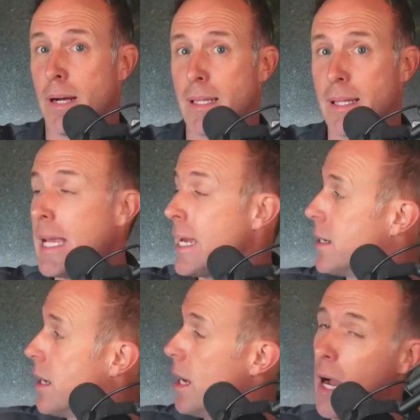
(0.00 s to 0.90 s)
my
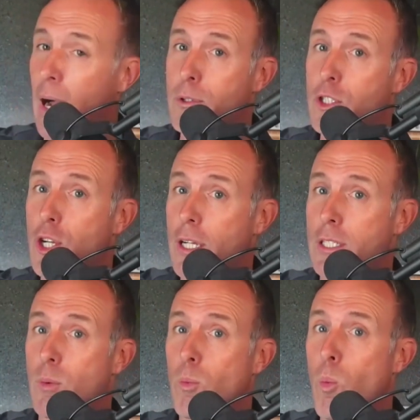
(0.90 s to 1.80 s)
lead. I'm
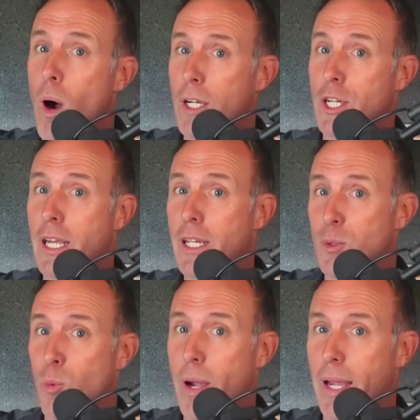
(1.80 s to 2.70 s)
just watching
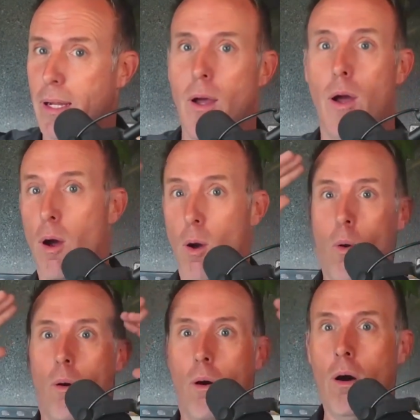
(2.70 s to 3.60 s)
his wing.
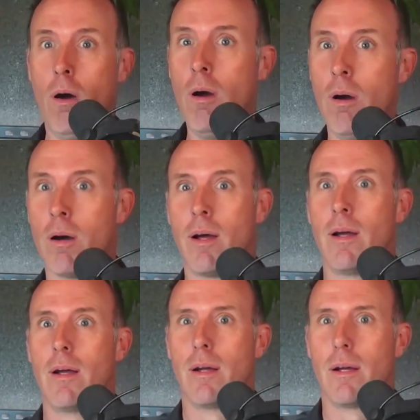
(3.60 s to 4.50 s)
Oh,
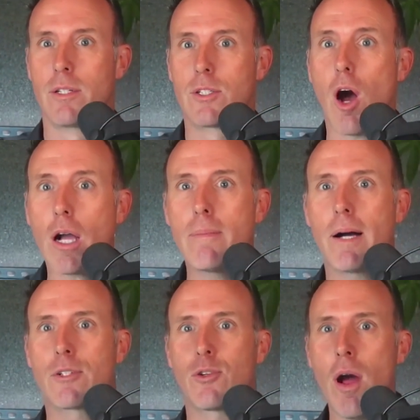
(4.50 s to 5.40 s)
talk
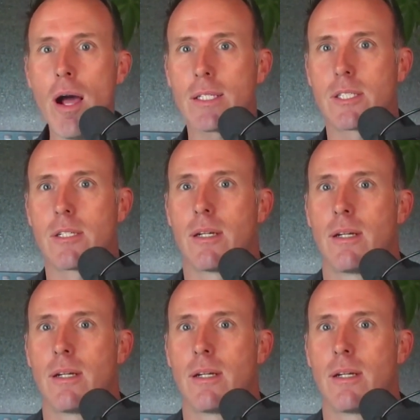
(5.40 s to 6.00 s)
about trust.